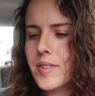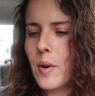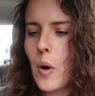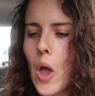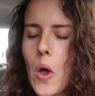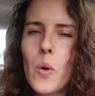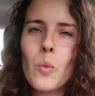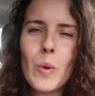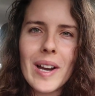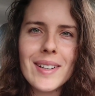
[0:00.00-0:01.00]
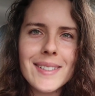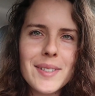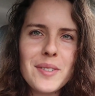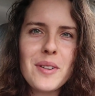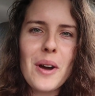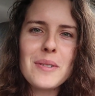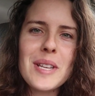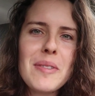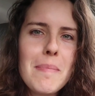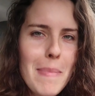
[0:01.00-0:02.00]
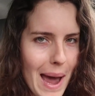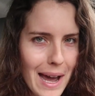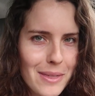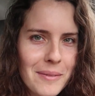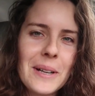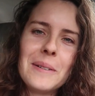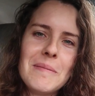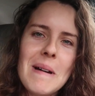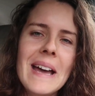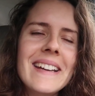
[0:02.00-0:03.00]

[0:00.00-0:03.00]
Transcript: So where do you go to the bathroom?